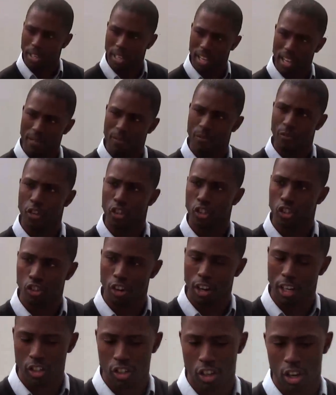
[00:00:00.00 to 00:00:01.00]
and
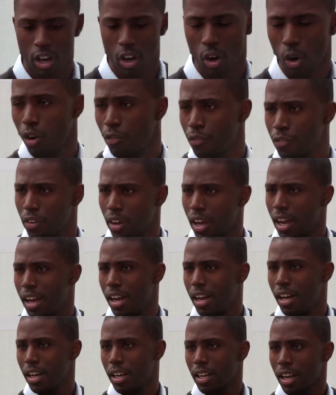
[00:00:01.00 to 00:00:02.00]
infrastructure of
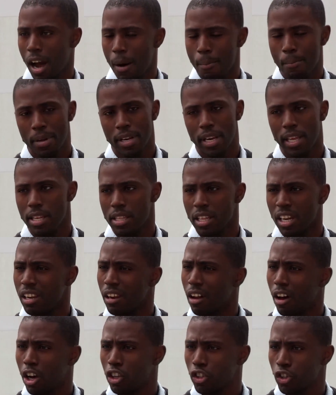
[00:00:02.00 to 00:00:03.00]
companies
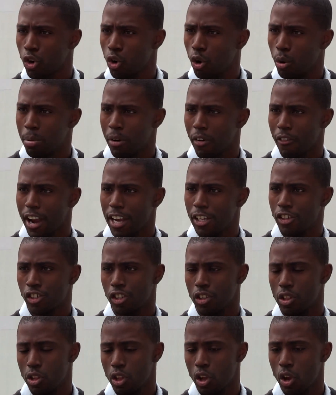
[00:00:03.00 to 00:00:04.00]
and large
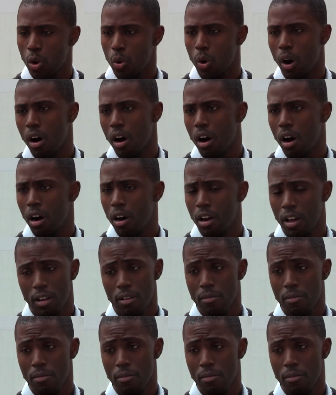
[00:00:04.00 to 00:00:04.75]
corporations who are